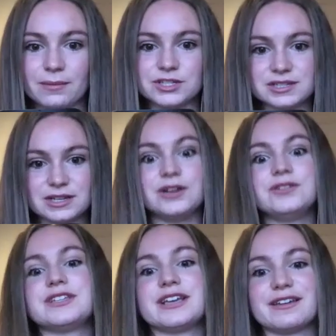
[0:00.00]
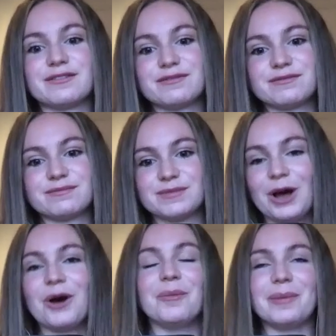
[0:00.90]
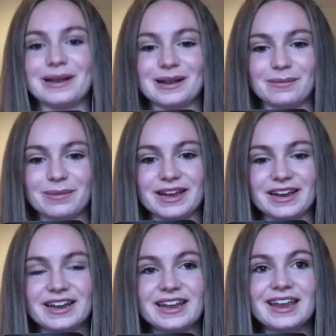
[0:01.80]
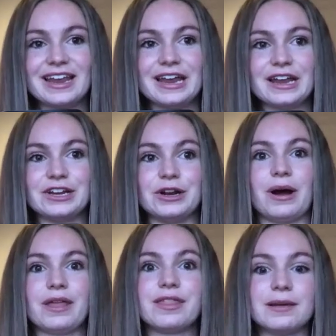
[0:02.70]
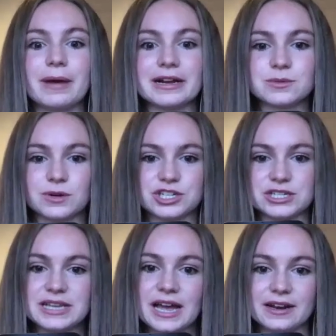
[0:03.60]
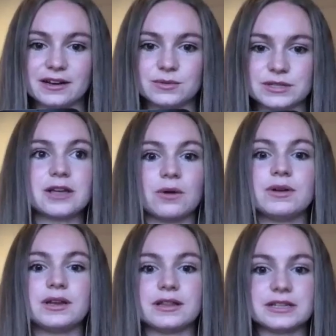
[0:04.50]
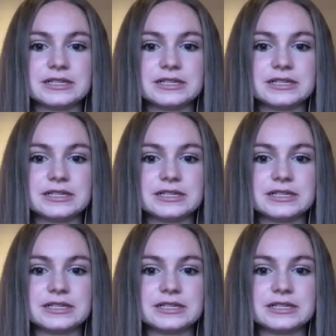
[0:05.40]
I'm just losing hope a little bit, I think back to what she said, and it was like, this is